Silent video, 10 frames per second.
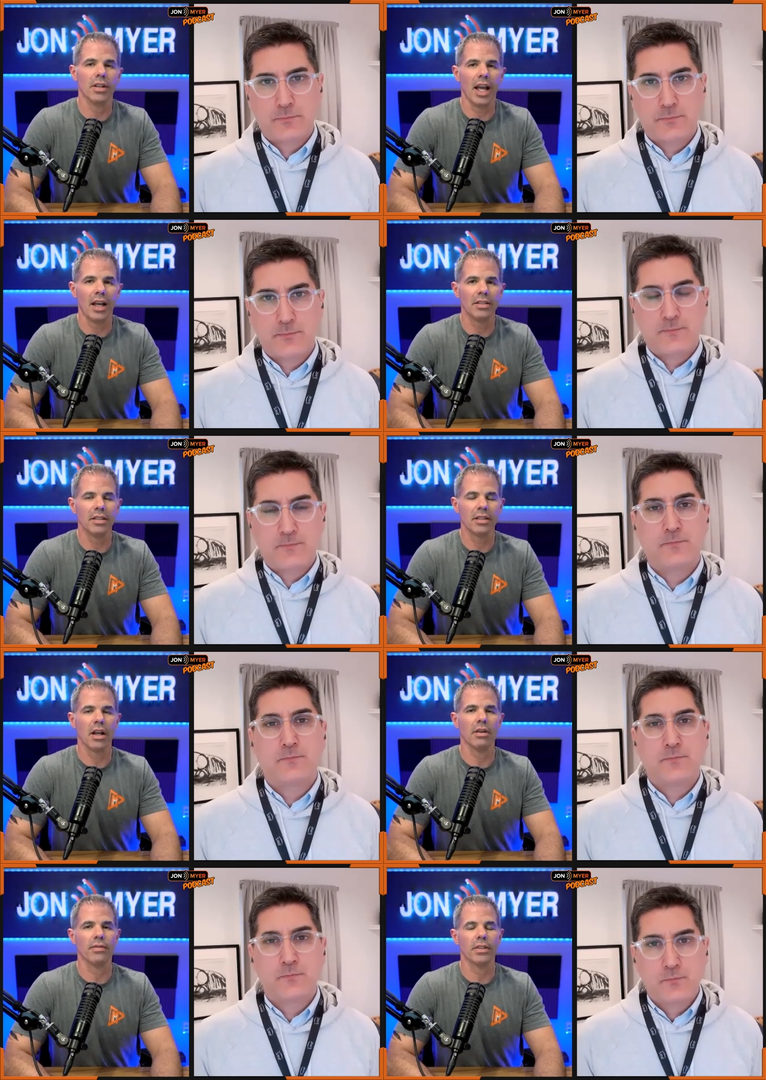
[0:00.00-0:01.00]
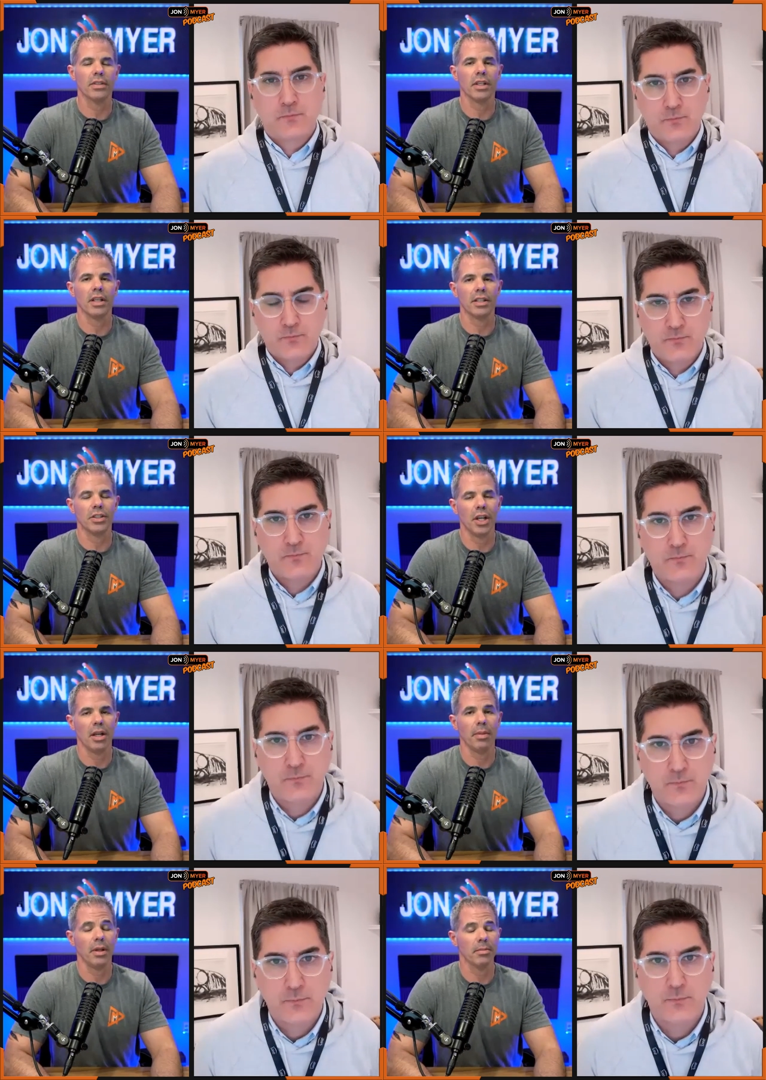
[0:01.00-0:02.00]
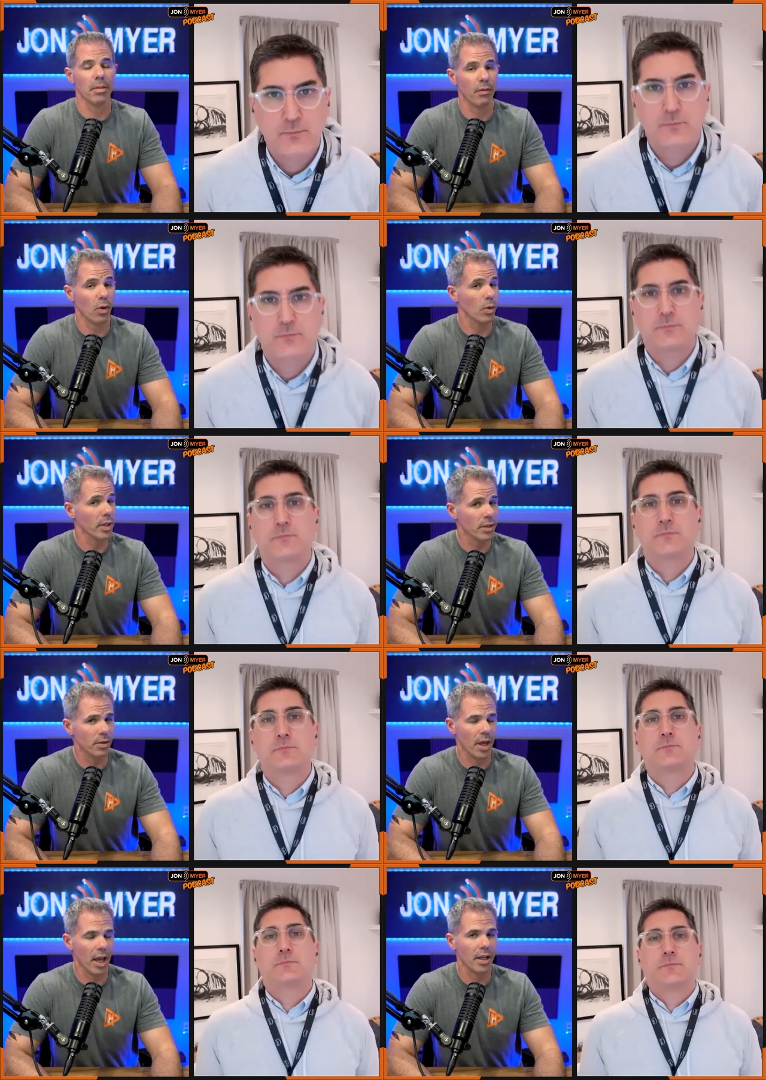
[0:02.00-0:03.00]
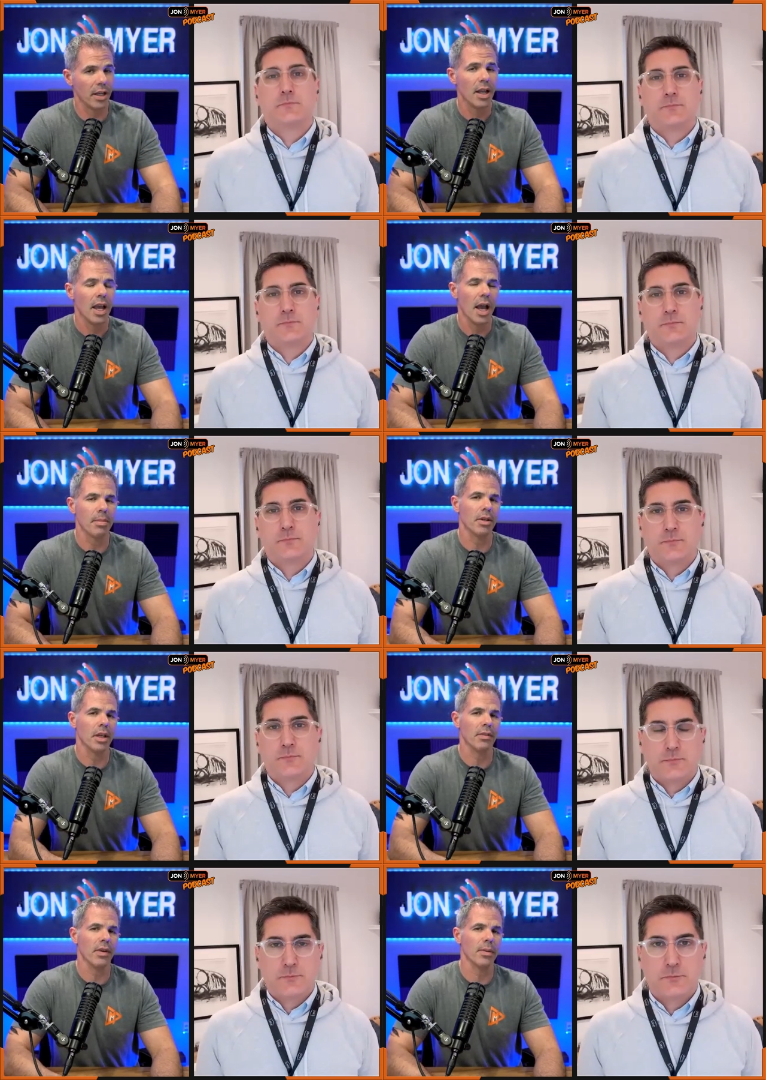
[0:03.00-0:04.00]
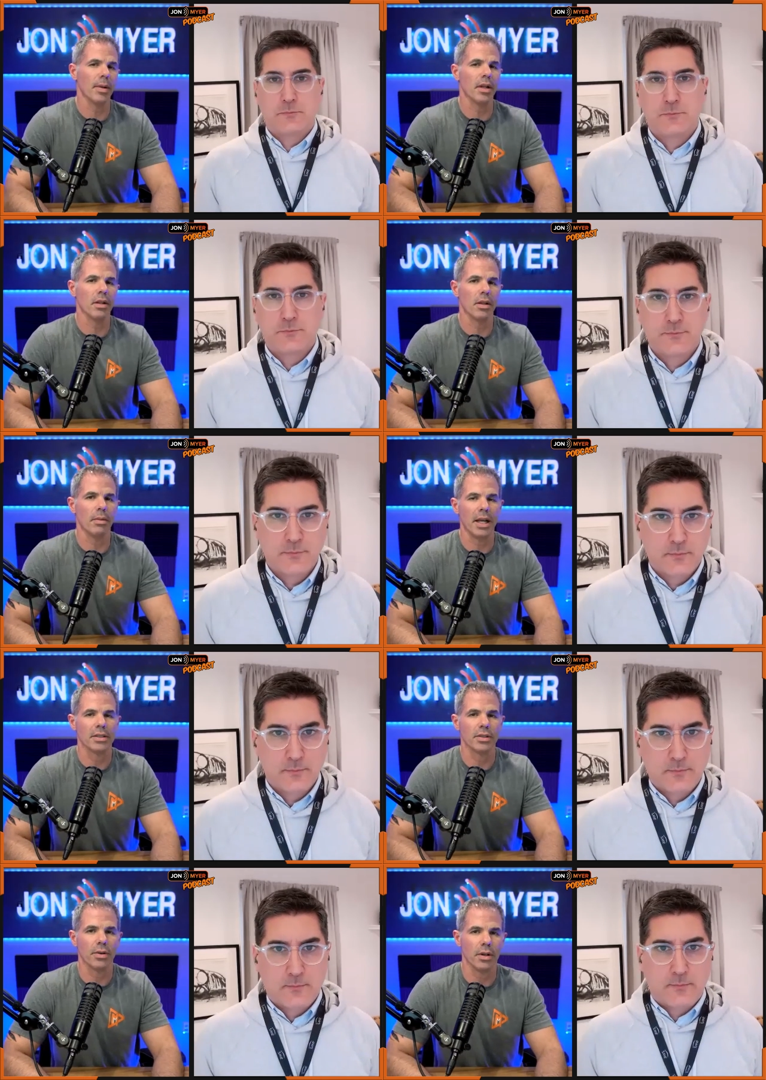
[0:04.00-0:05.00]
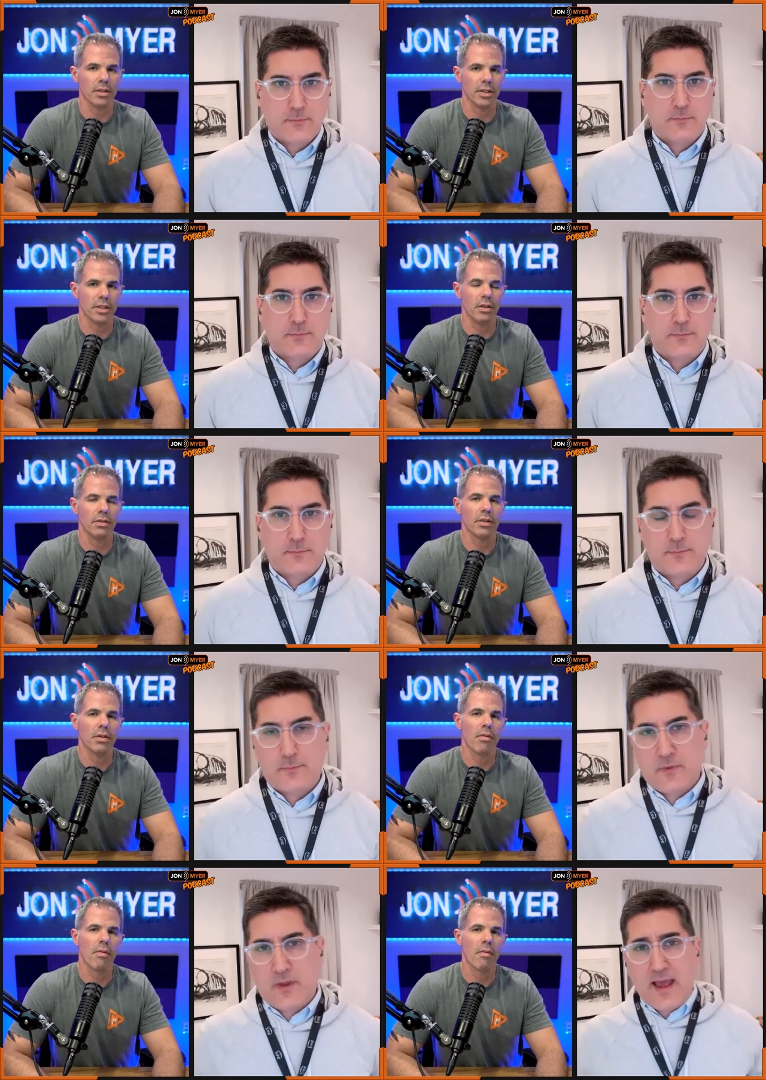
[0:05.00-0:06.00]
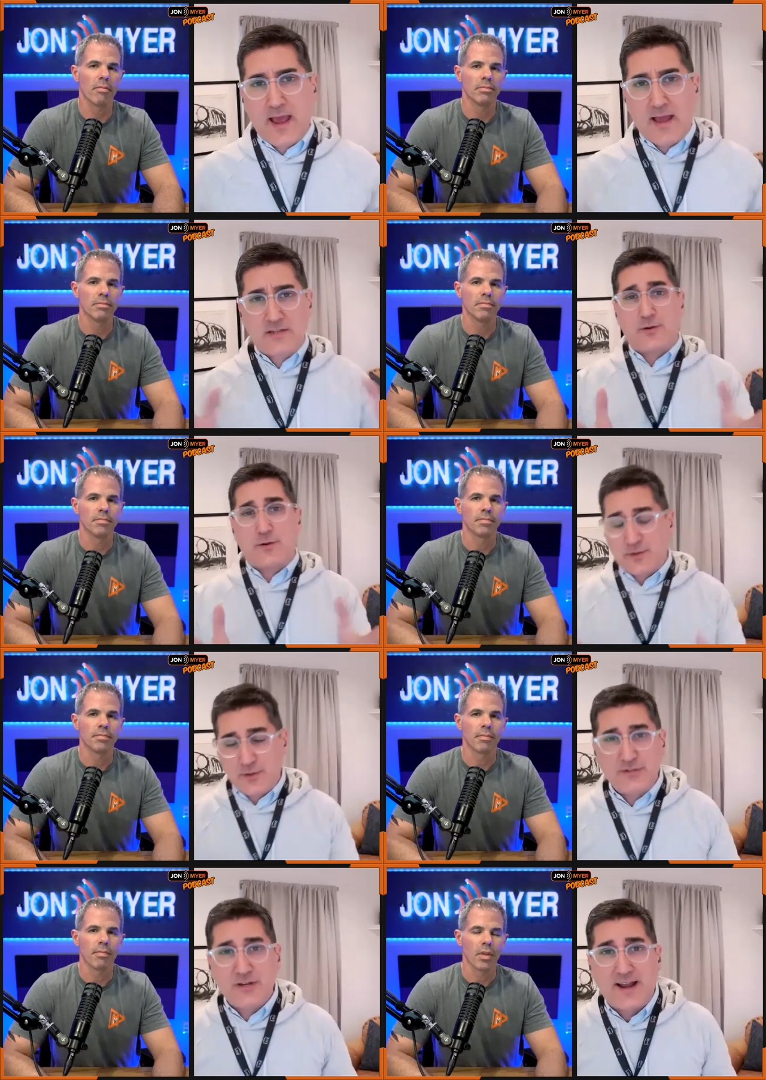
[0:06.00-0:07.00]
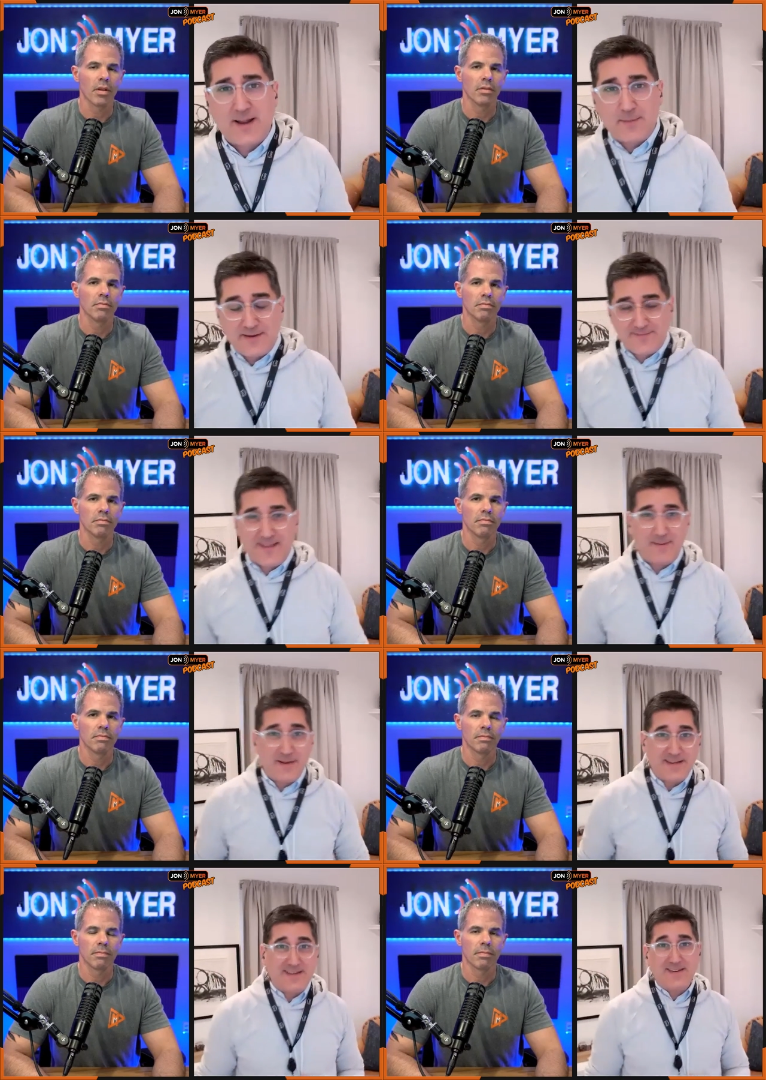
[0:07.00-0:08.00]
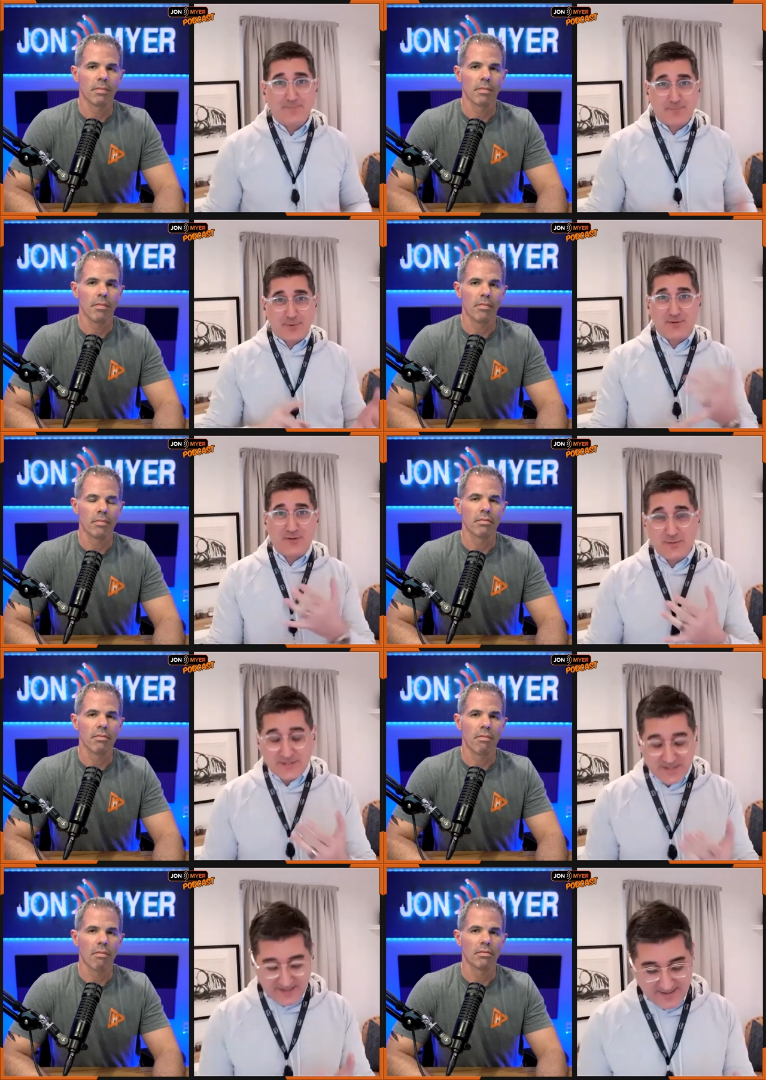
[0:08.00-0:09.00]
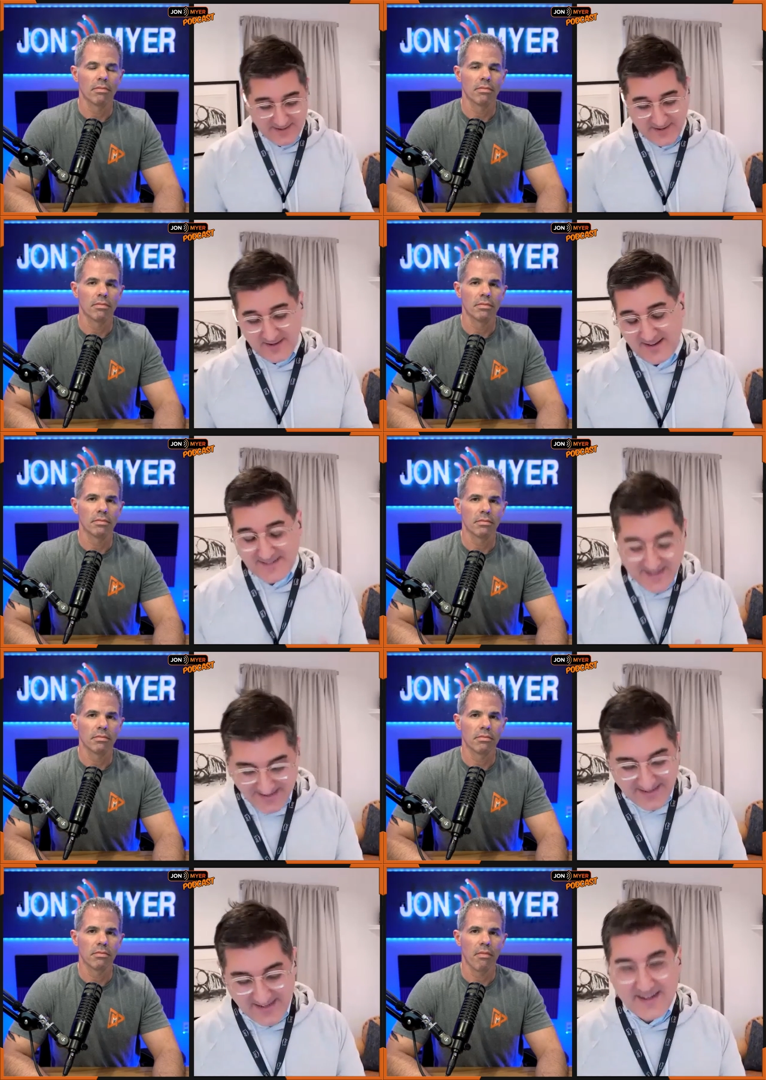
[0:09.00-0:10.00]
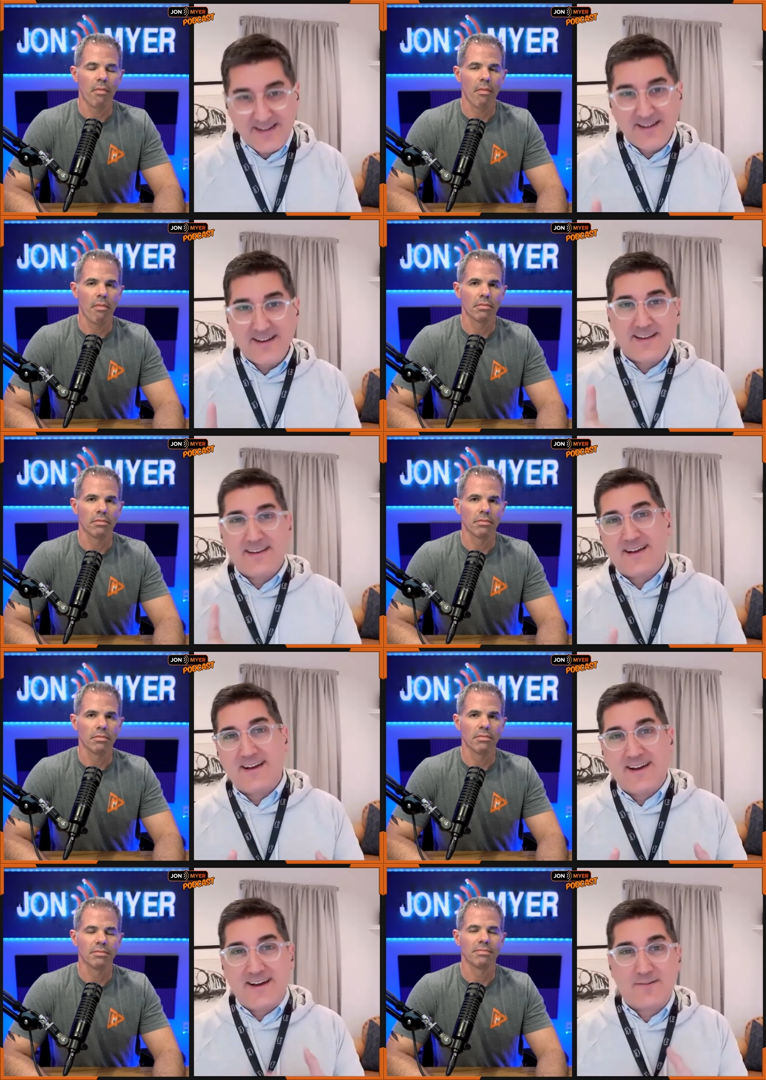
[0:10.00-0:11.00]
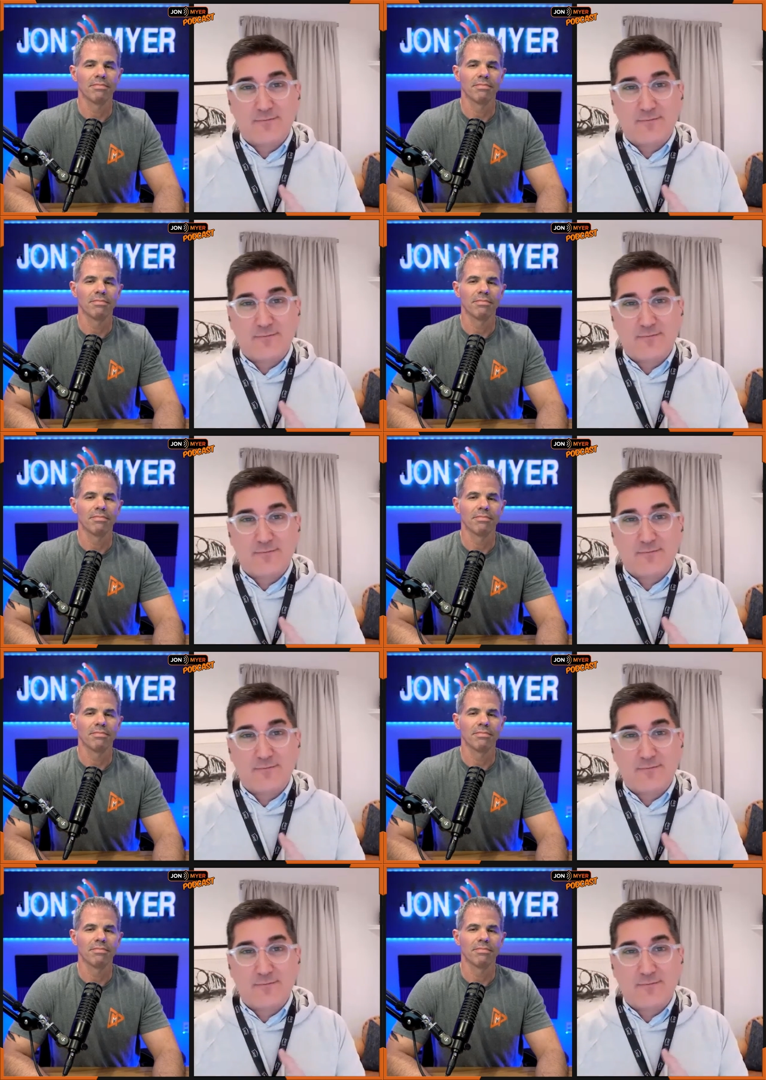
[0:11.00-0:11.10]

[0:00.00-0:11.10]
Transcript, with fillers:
Speaker 1: on how to conference like a champion. And before we do that, how about you give everybody a little backstory on yourself?
Speaker 2: Yeah. So, so look, John, I've been, I've been producing, attending, uh,